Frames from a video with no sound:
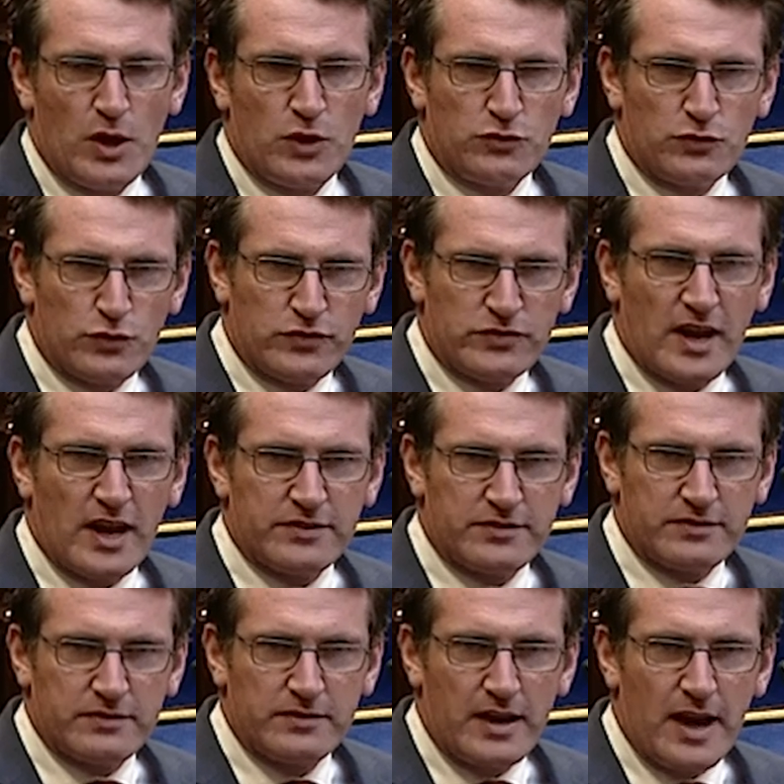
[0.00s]
to
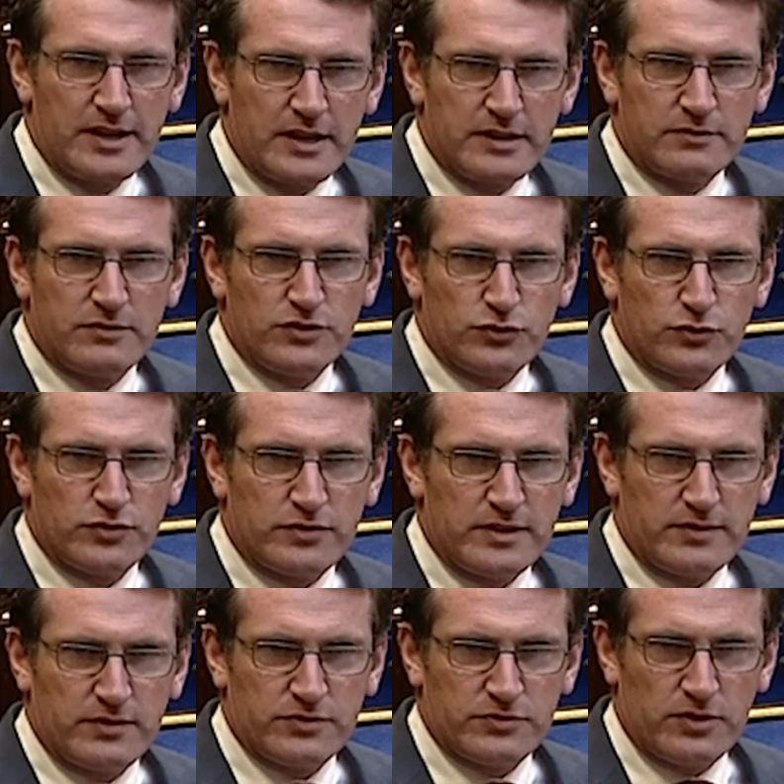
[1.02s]
assess an individual's
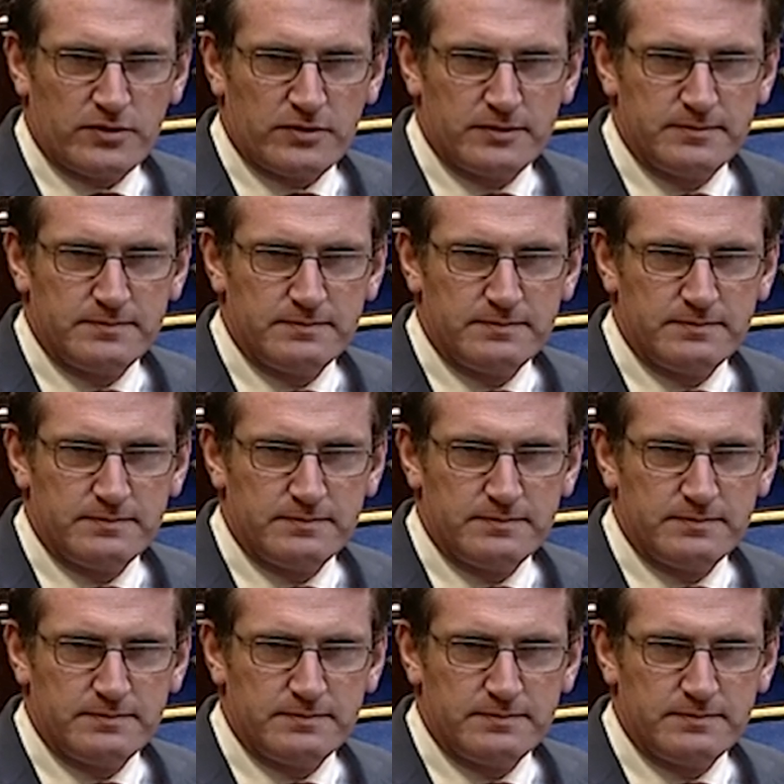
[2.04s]
Leaving Cert.